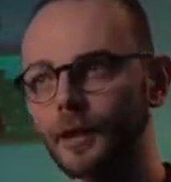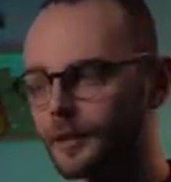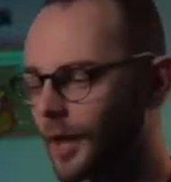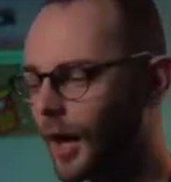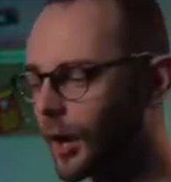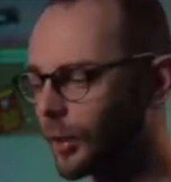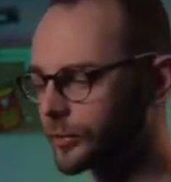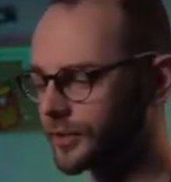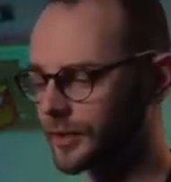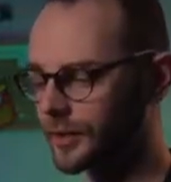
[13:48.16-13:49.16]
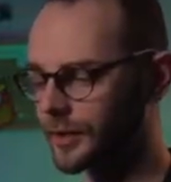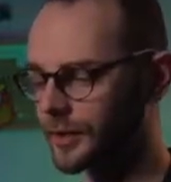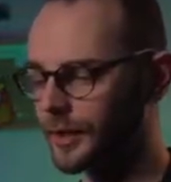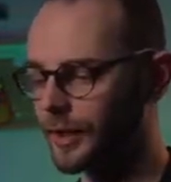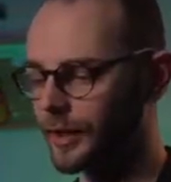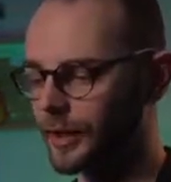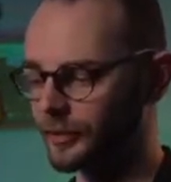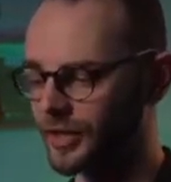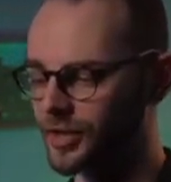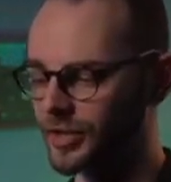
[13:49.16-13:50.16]
Now, the
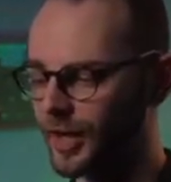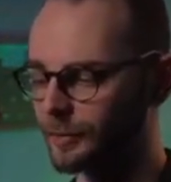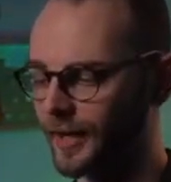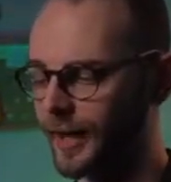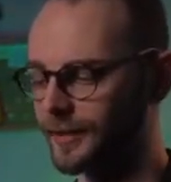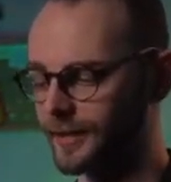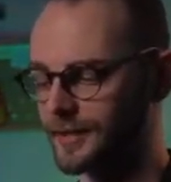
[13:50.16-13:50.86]
rationale behind